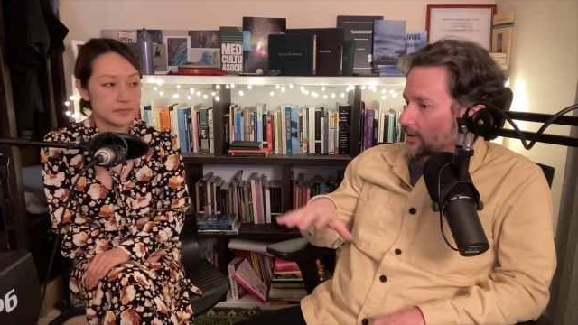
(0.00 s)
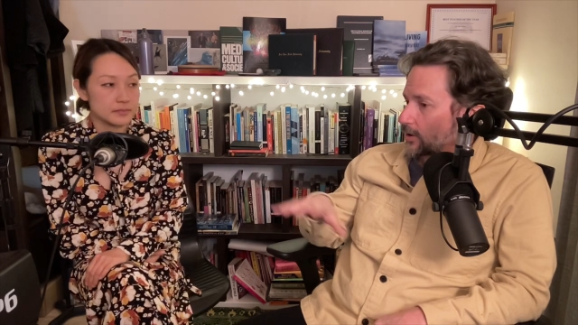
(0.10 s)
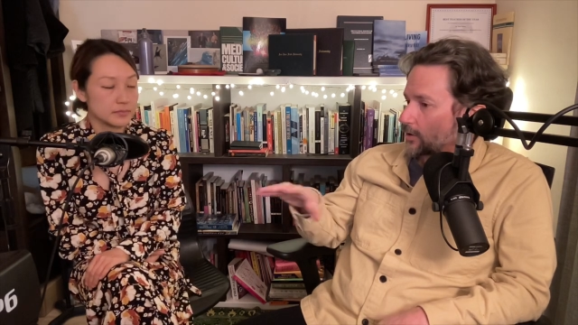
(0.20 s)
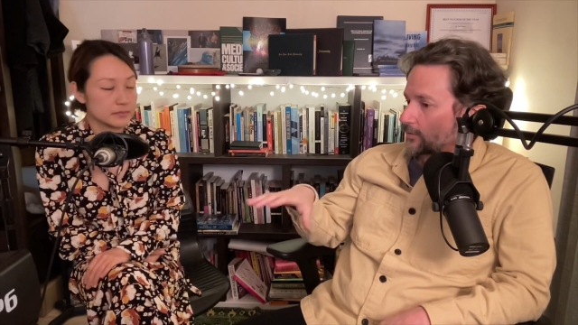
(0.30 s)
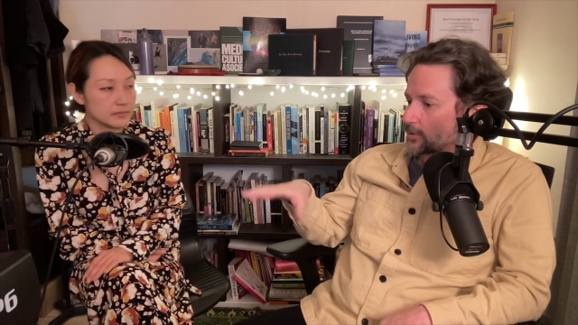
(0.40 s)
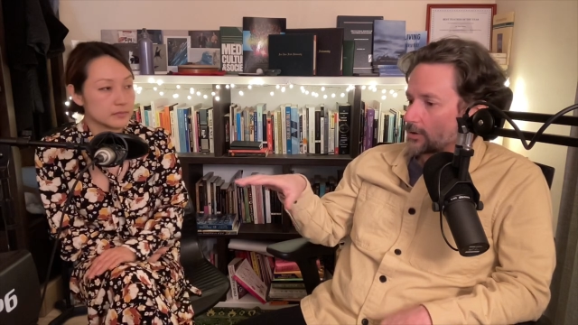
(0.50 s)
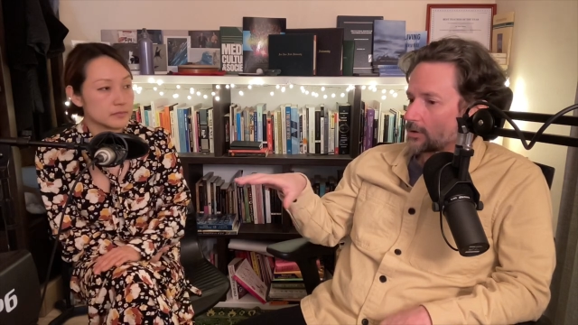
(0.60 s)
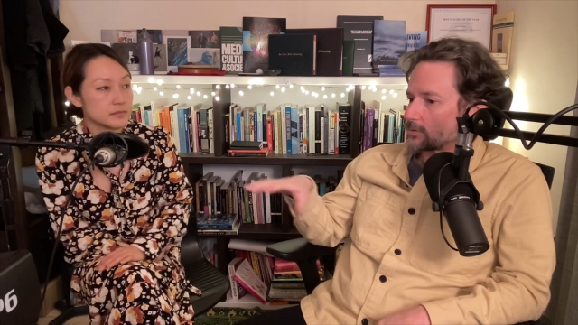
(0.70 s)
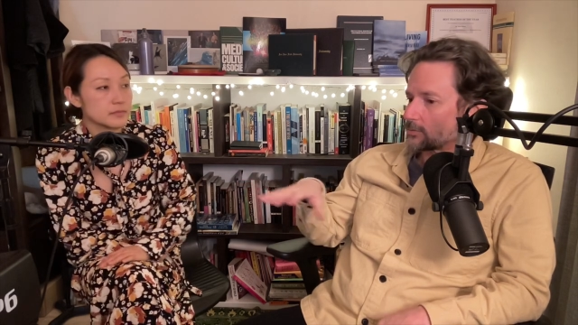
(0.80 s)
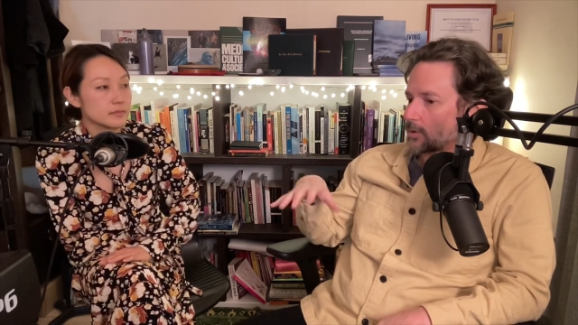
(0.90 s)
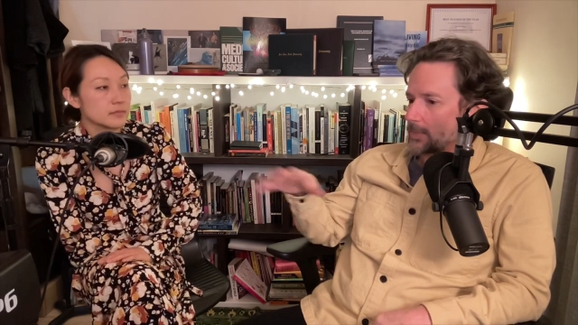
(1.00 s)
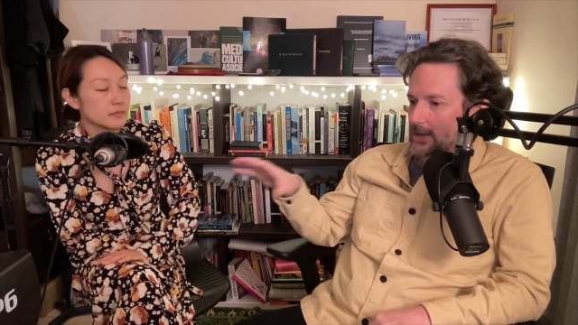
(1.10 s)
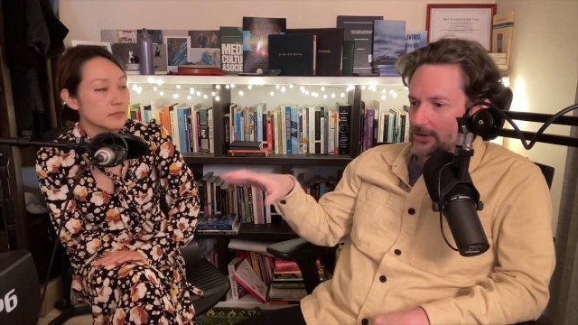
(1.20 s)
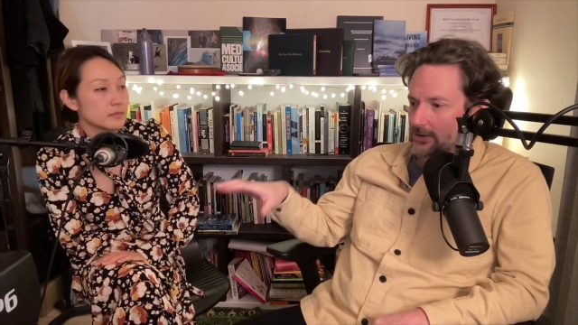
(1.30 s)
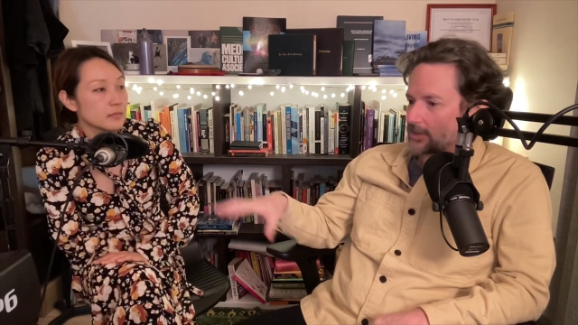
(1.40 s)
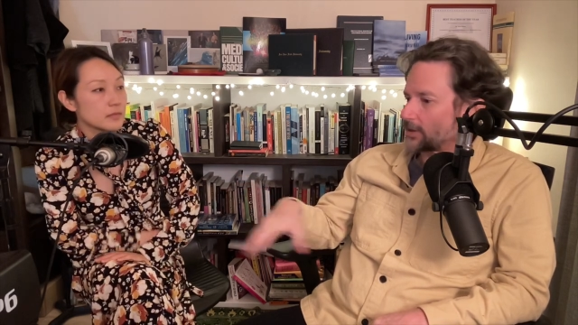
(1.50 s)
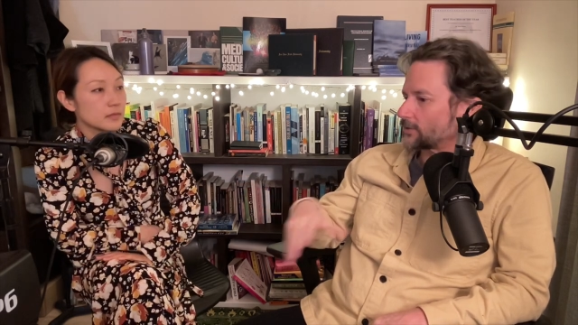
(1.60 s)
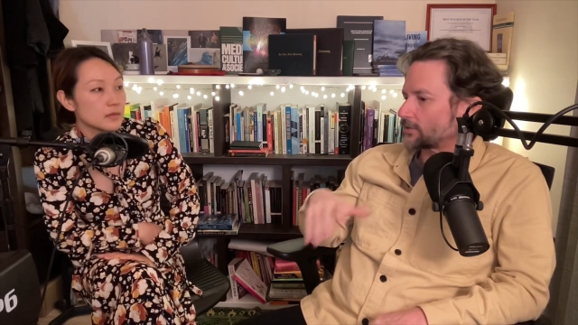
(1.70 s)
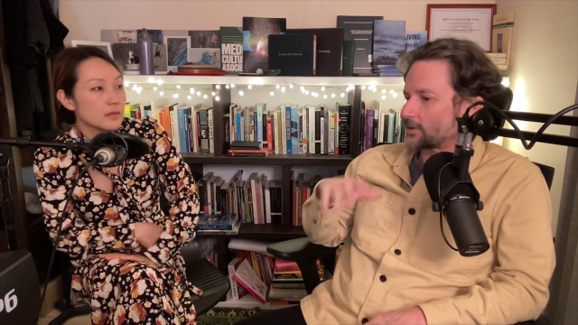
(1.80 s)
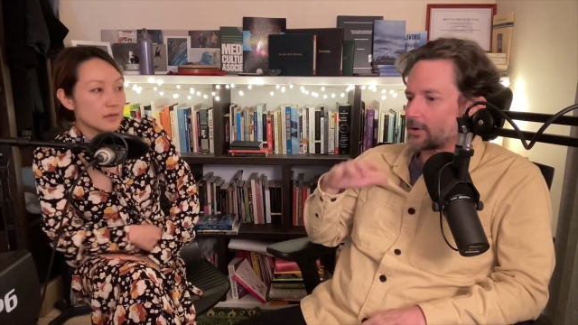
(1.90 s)
Speaker 1: over romantic
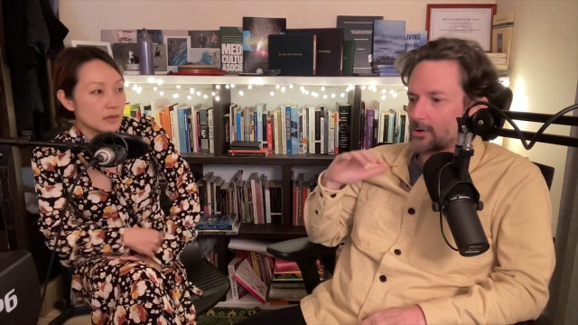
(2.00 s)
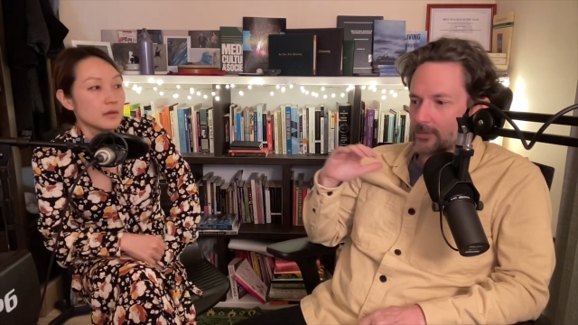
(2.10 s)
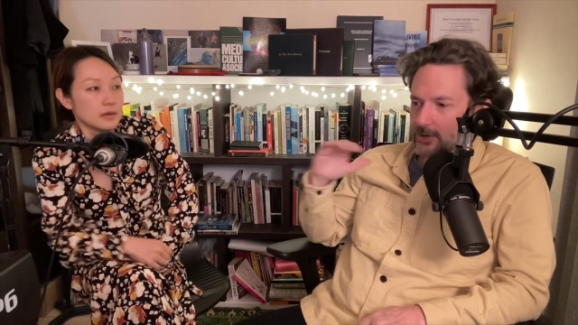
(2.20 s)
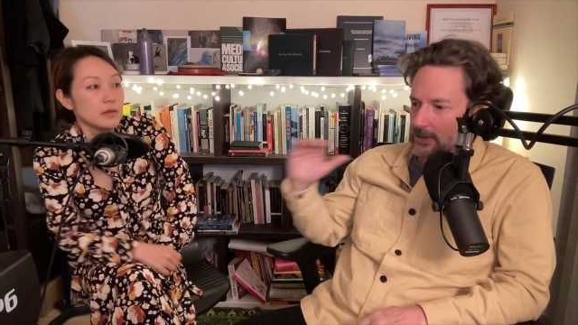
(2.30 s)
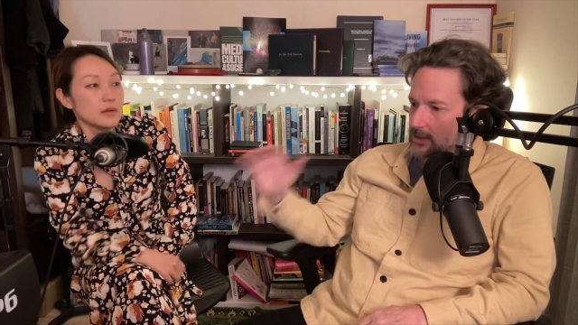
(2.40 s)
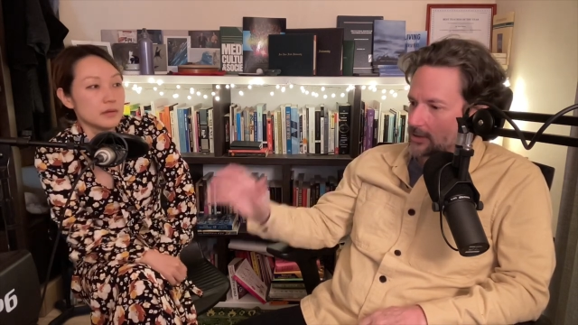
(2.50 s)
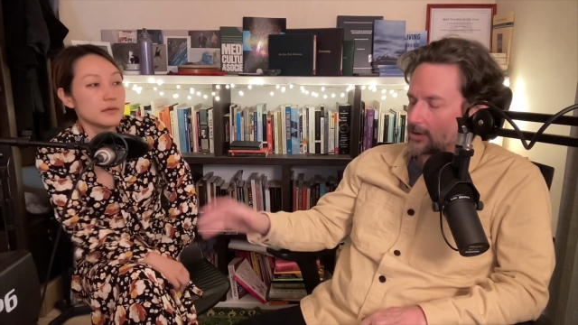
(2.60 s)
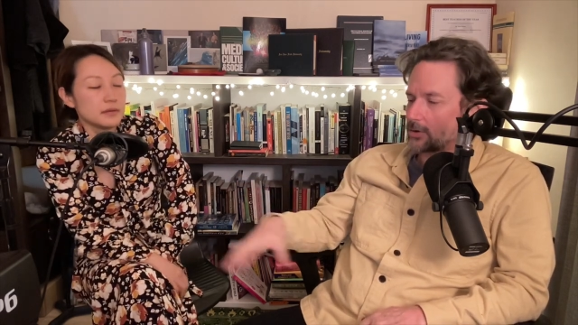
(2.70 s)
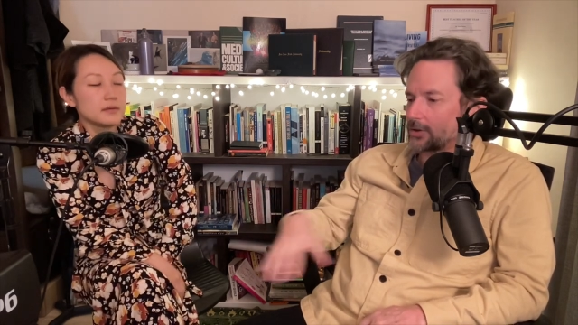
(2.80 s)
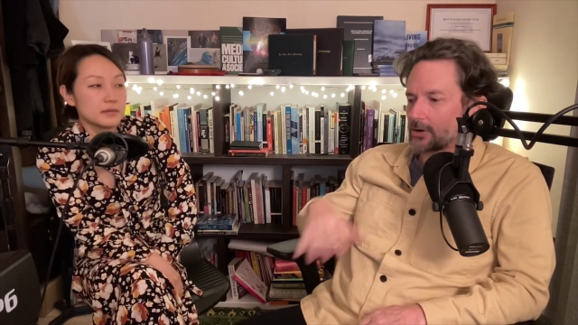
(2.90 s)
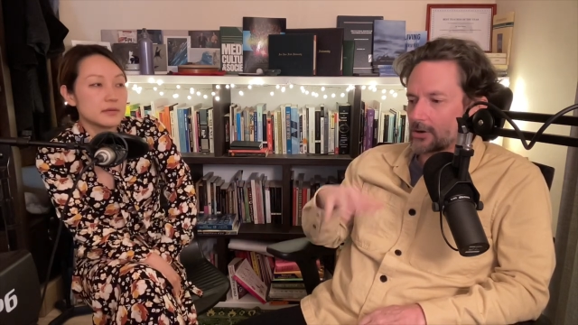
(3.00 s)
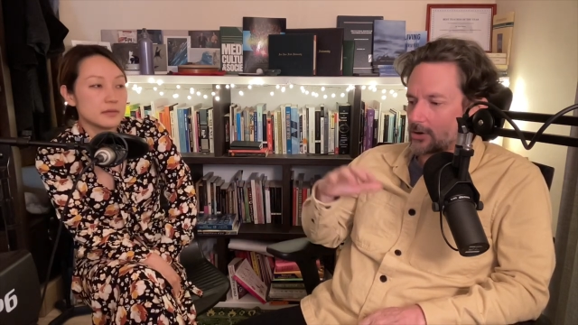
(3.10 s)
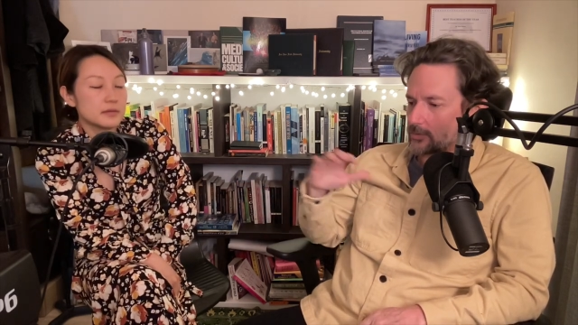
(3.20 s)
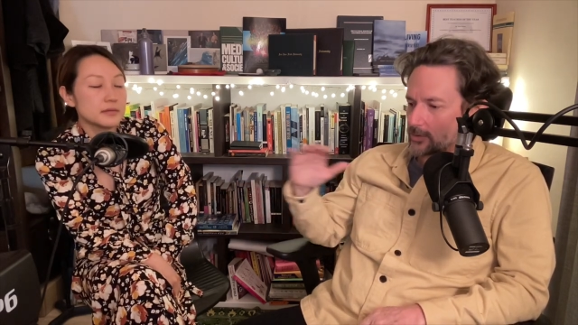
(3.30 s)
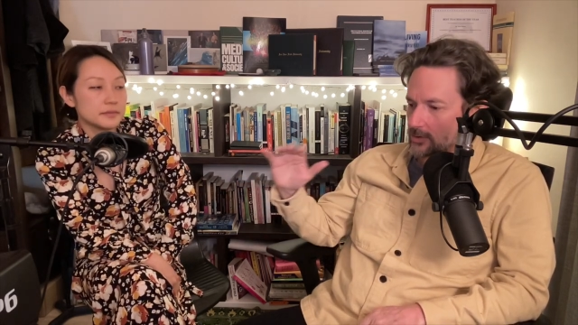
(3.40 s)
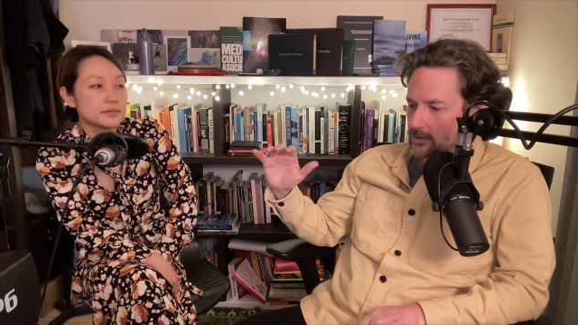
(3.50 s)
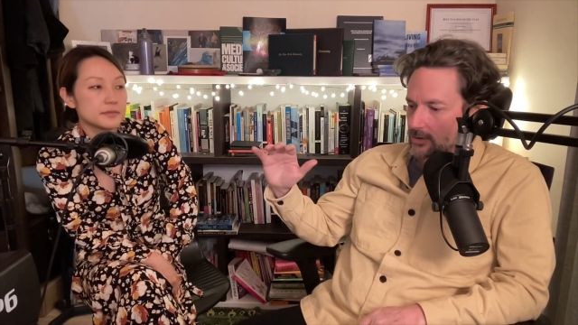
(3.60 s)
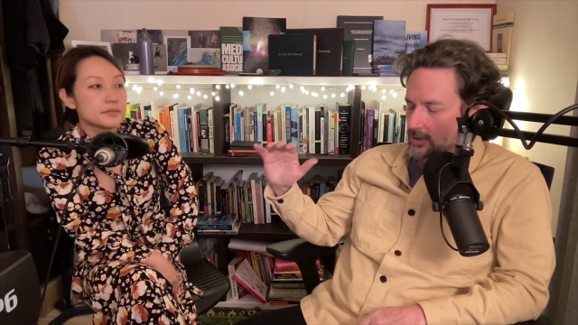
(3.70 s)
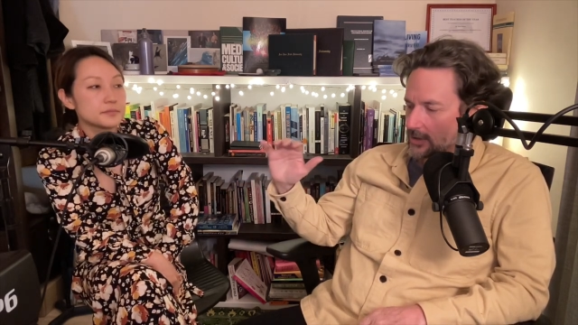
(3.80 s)
things and they're over ego and they're over